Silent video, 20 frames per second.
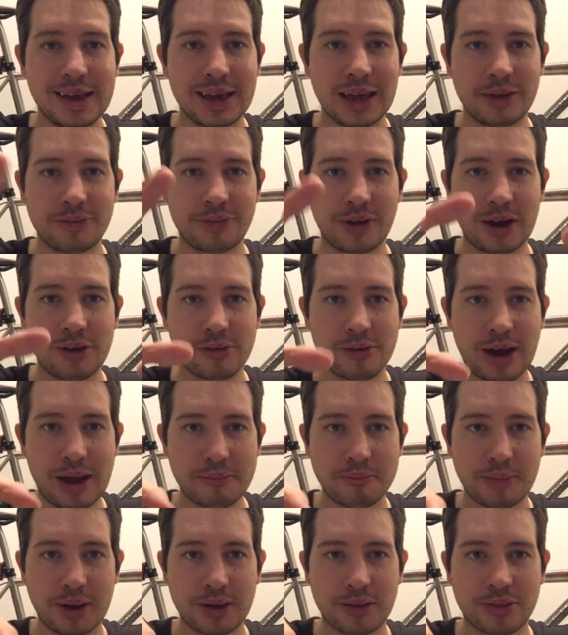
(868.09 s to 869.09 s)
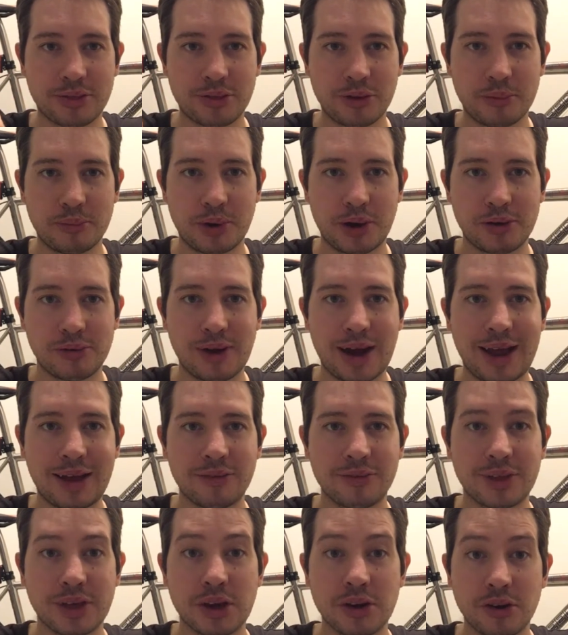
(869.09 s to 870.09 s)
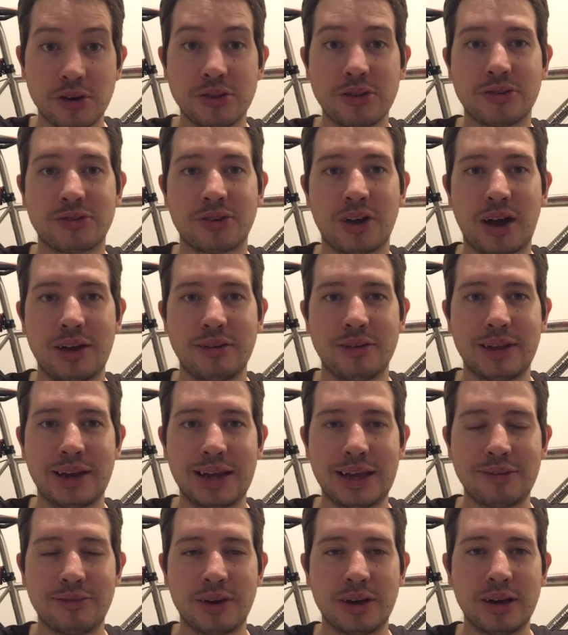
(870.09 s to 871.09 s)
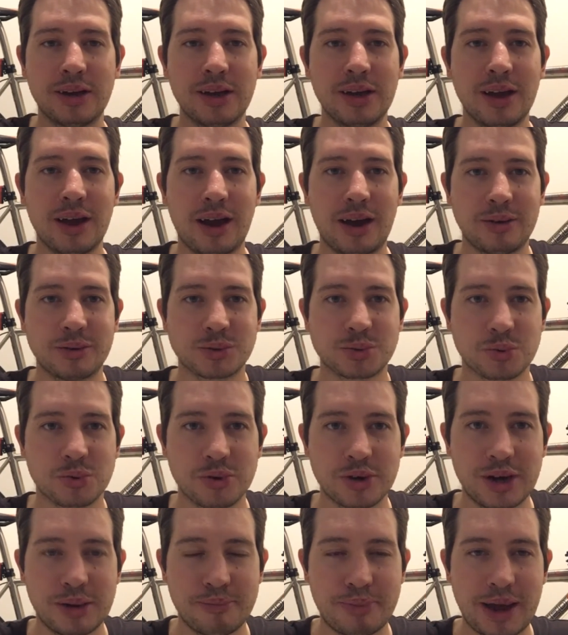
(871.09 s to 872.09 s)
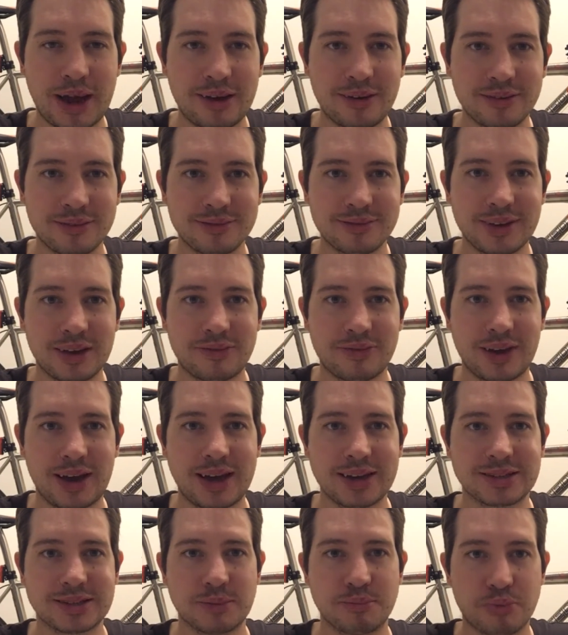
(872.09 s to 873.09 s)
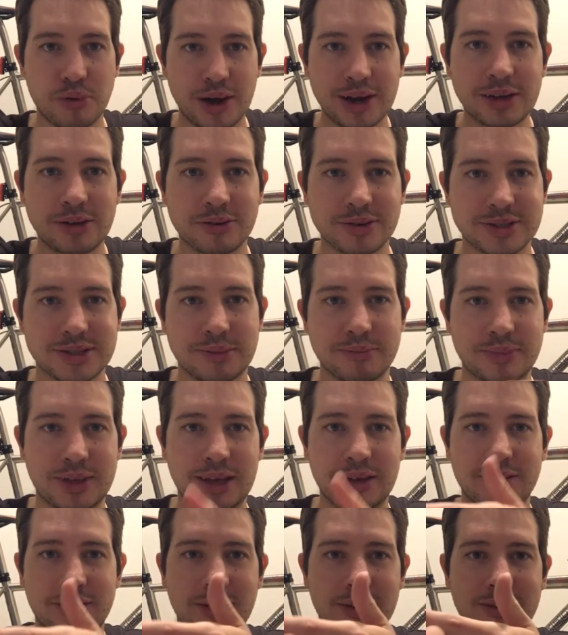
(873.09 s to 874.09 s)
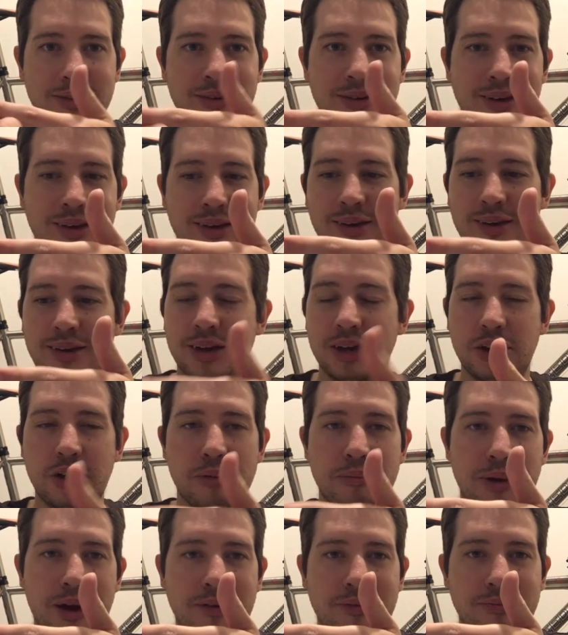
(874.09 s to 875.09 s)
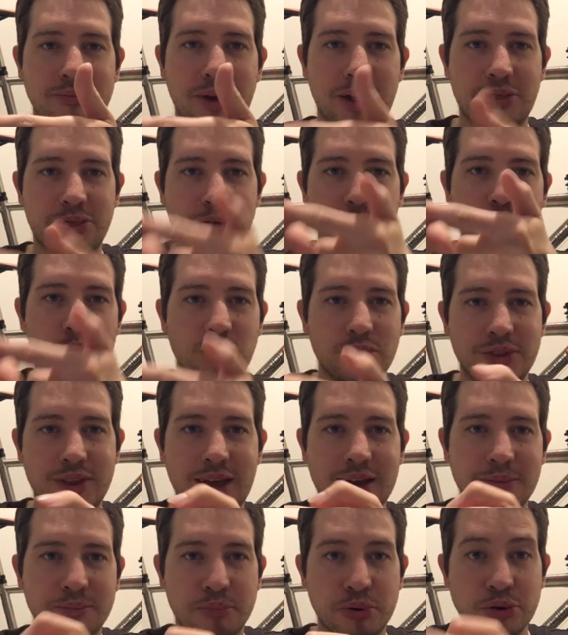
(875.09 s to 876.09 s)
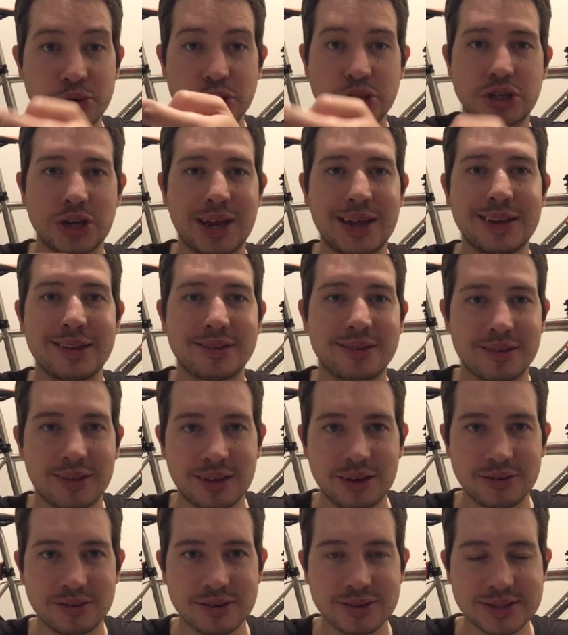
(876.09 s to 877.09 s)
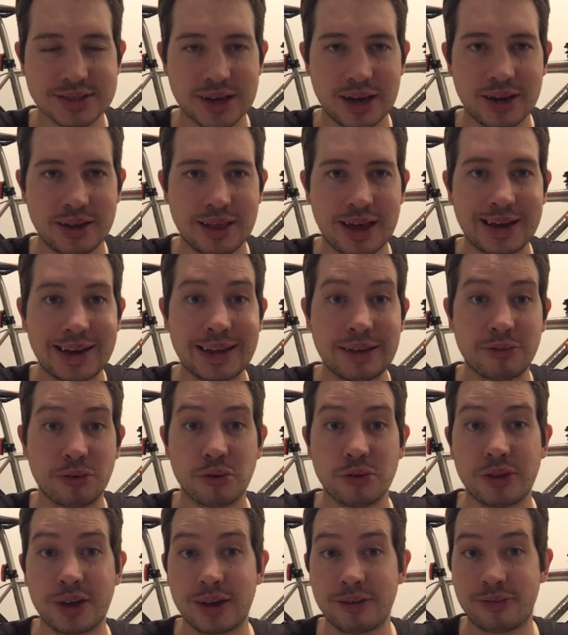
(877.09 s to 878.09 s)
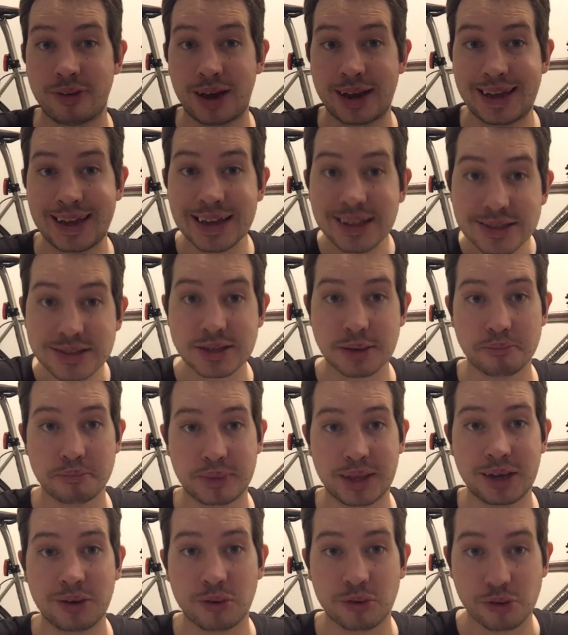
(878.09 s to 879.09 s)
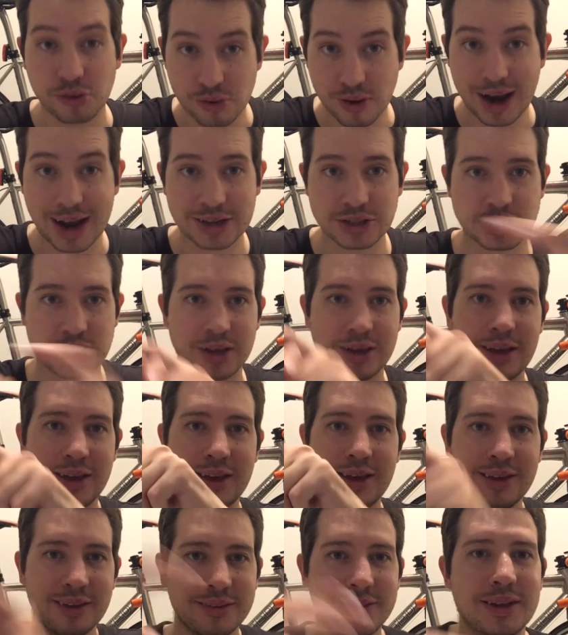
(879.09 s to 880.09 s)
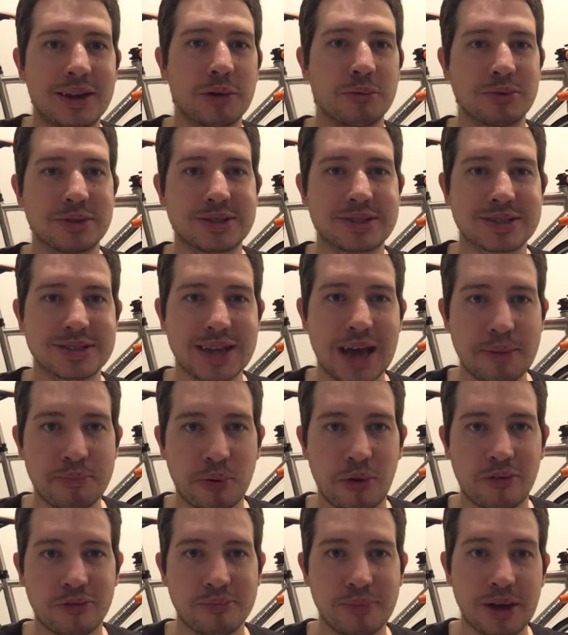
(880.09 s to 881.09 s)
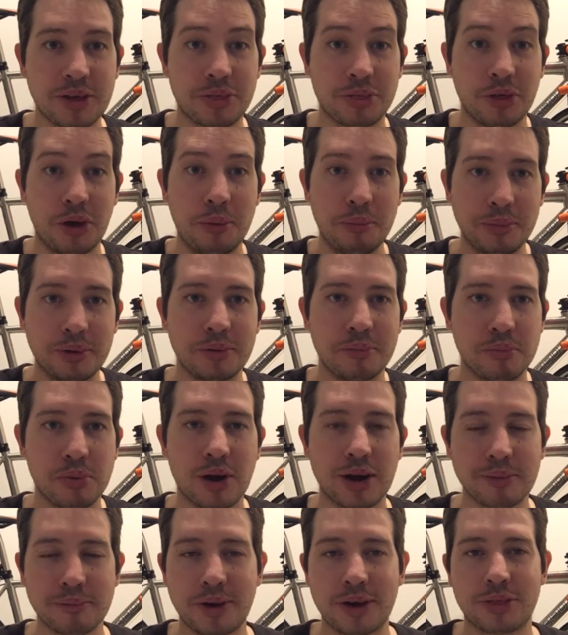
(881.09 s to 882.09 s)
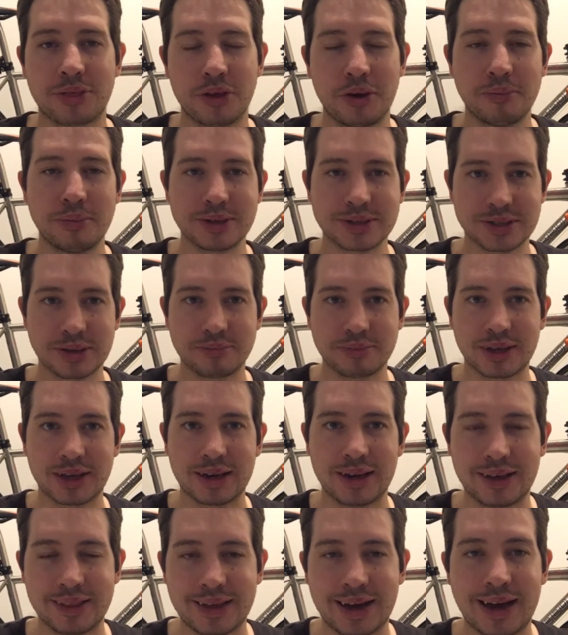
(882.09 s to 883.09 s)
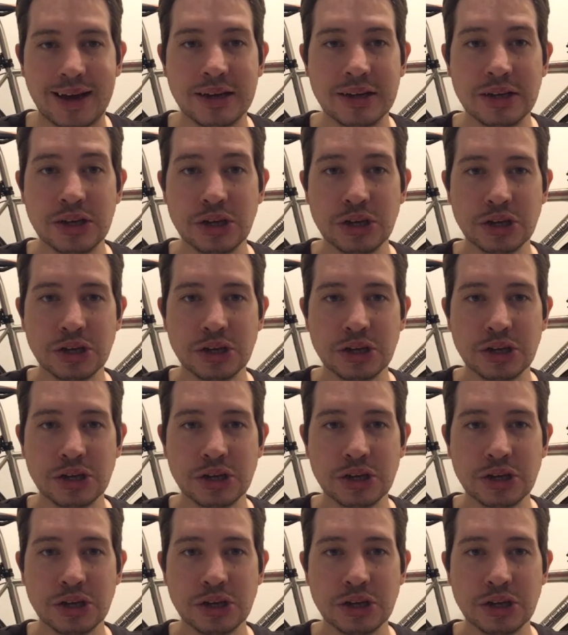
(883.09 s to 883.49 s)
If I wrapped my thumb around the other side of the lever, I was worried about if I had to brake or something that, you know, my thumb would then push into the underside of that lever, or that if I hit something or crashed, that it would snap off my thumb or break my thumb or something like that.